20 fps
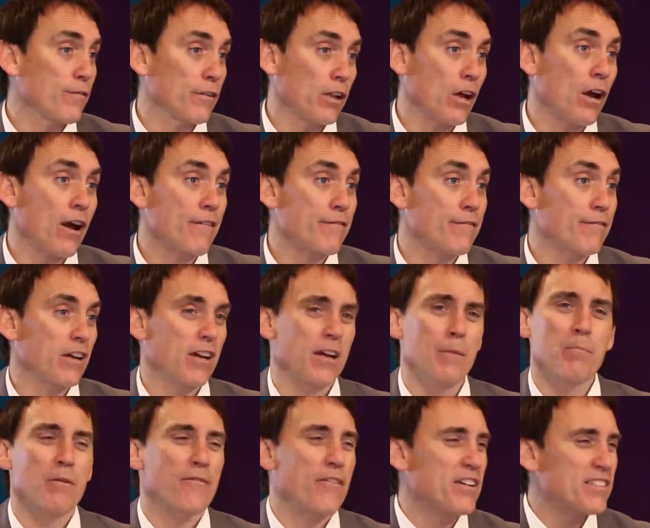for life, like
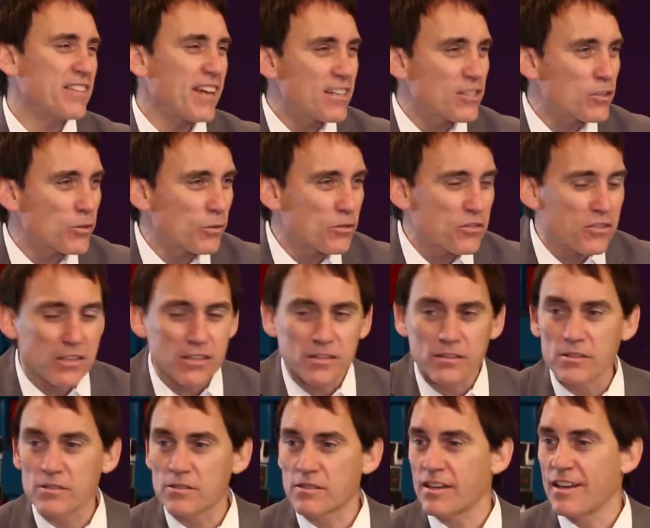improvisational
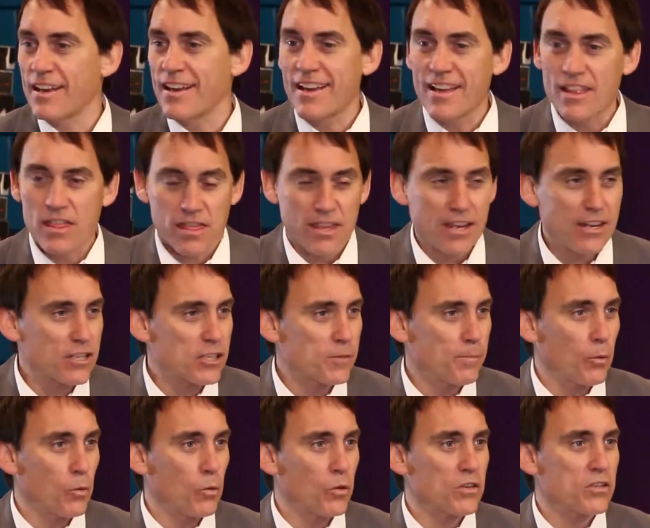skills, theatre
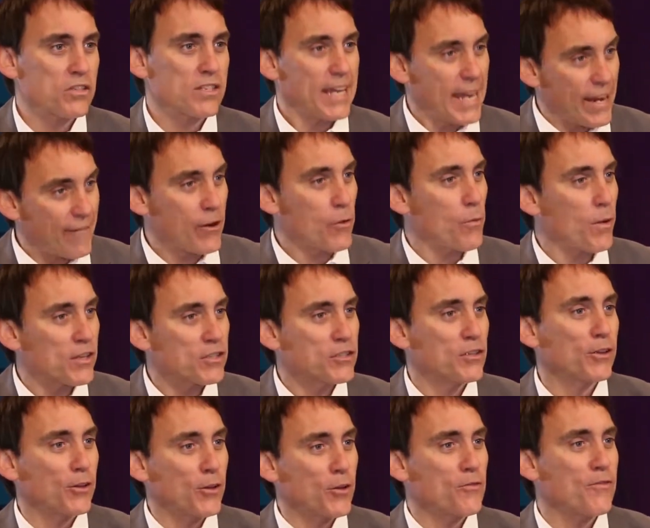sports. Everyone
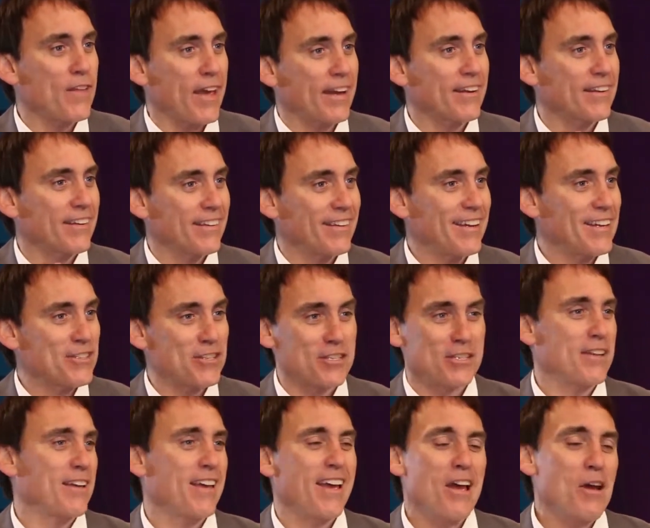should learn that. It's
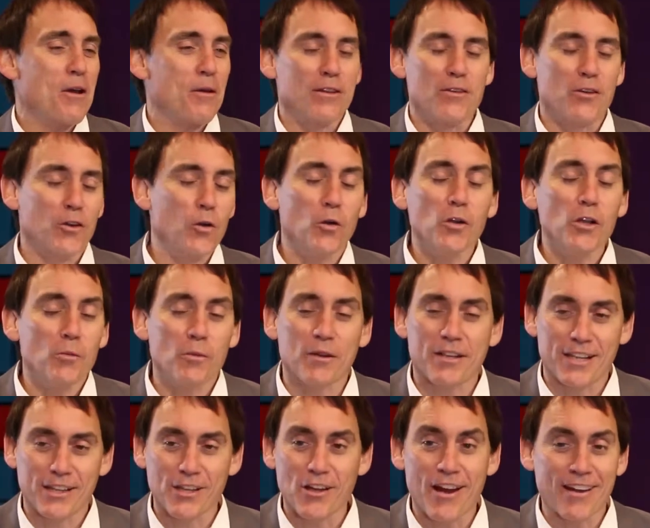just, call it what
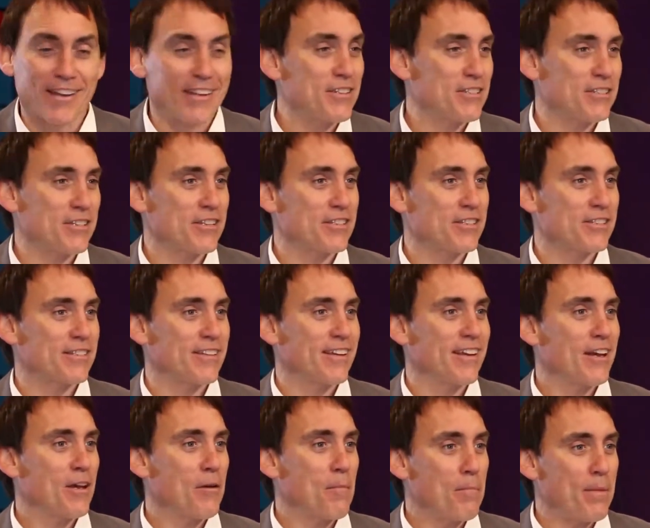you like, it's just
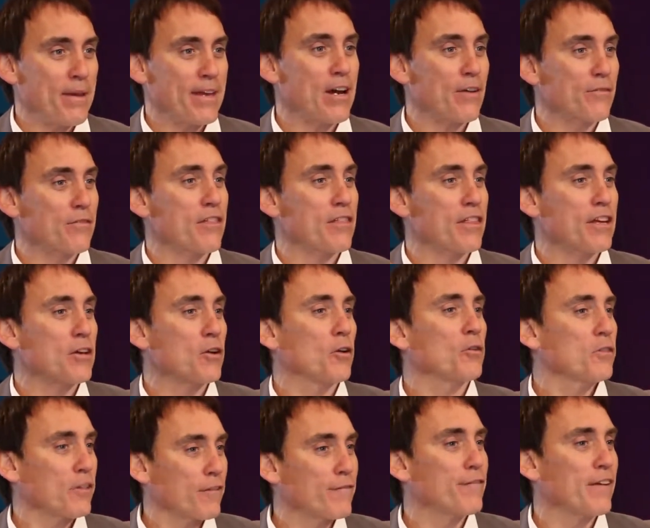being able to think
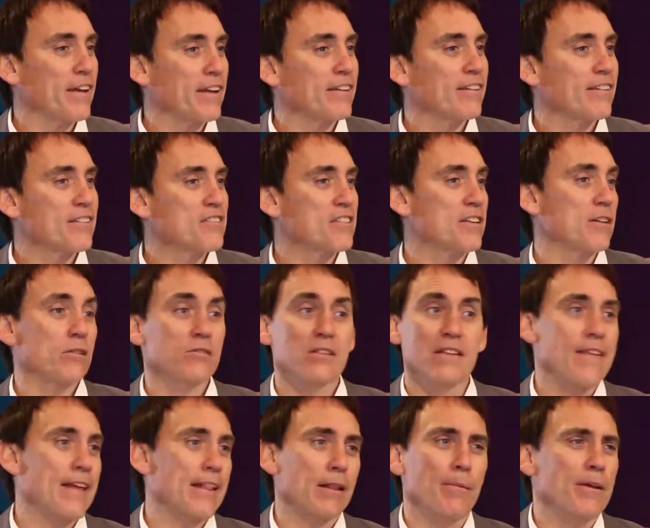on your feet skills,
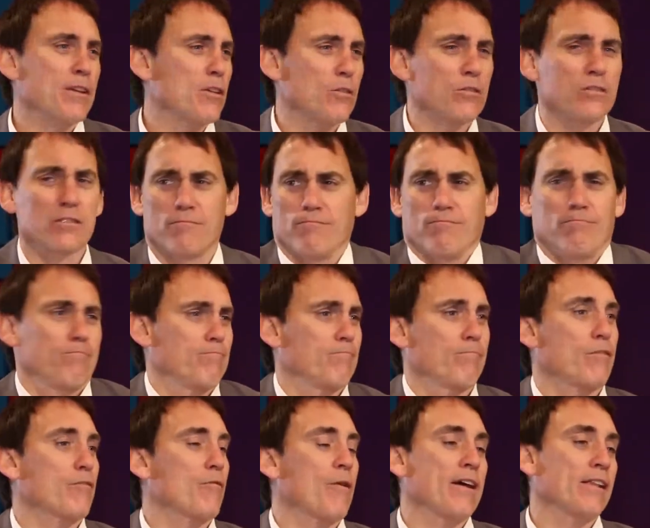and that'll be used
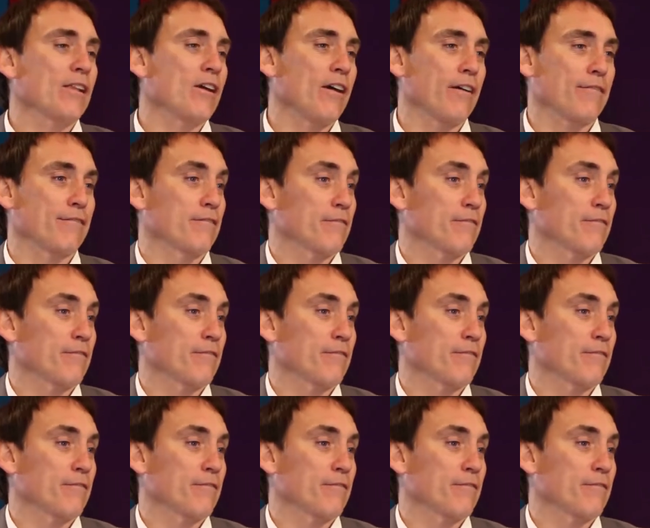throughout life.